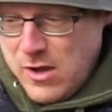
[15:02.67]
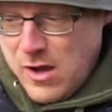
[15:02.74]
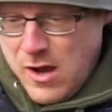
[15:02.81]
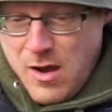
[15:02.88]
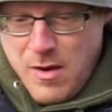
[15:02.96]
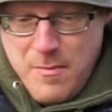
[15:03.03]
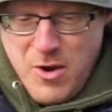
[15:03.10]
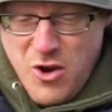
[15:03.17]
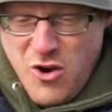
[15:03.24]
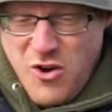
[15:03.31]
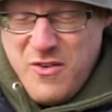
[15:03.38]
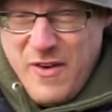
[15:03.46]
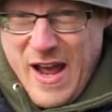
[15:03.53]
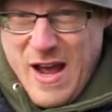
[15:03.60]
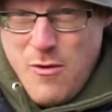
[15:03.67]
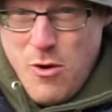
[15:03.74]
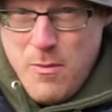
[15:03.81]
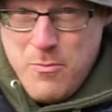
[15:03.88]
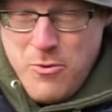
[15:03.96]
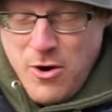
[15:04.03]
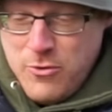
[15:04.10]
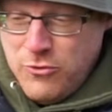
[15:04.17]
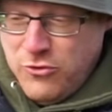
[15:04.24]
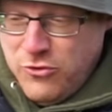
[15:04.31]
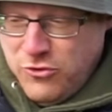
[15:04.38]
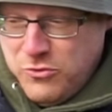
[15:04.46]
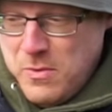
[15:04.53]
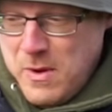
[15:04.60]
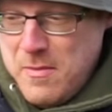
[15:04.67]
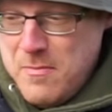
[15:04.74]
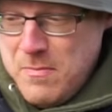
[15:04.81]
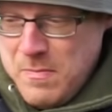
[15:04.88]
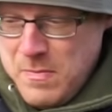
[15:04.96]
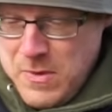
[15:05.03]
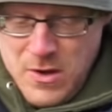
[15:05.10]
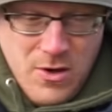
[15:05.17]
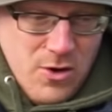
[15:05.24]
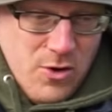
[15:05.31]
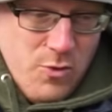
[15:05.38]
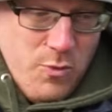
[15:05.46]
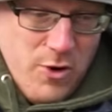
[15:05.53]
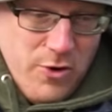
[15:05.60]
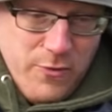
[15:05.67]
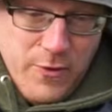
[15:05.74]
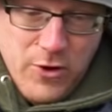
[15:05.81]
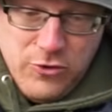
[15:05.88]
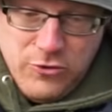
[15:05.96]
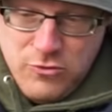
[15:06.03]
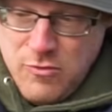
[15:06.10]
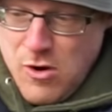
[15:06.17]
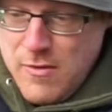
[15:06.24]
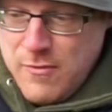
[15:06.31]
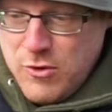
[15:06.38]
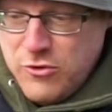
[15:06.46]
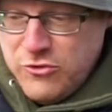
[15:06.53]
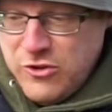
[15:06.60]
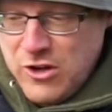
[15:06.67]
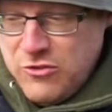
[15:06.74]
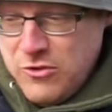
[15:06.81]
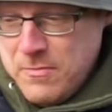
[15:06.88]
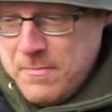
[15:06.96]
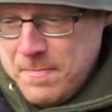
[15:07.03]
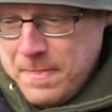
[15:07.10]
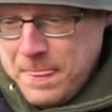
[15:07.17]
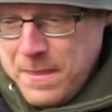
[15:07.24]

and kind of how I approach the swim when I first arrive on a session.